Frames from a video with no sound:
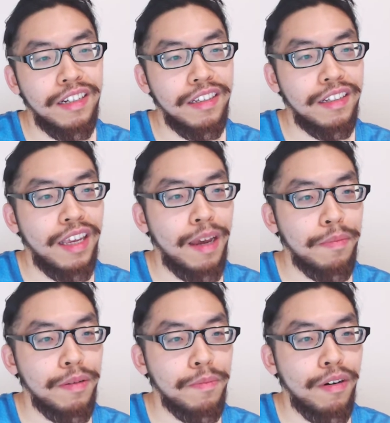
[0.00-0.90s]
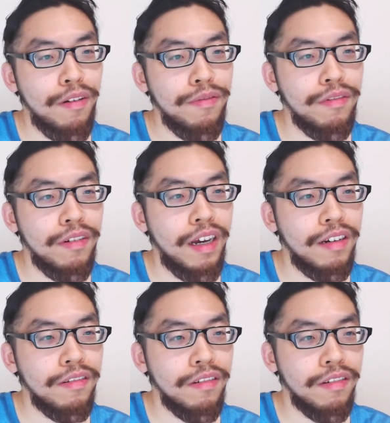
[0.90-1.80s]
Captain Marvel. I
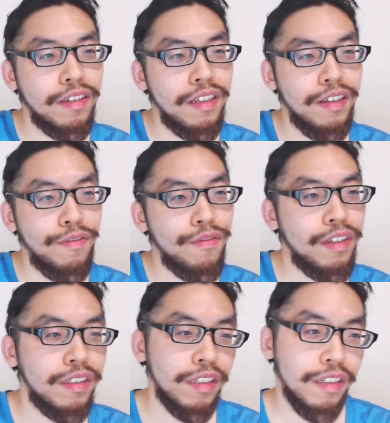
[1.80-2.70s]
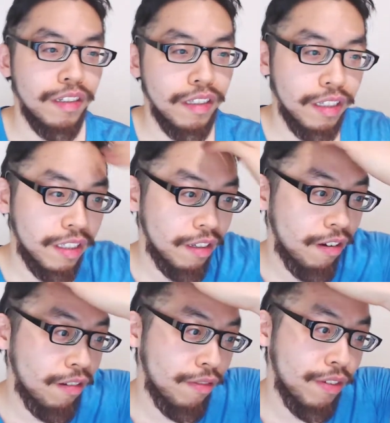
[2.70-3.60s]
don't know if it's gonna list
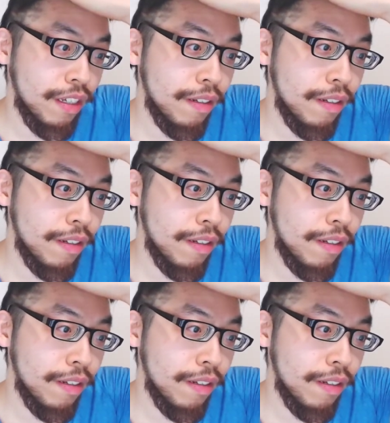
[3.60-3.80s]
all of it.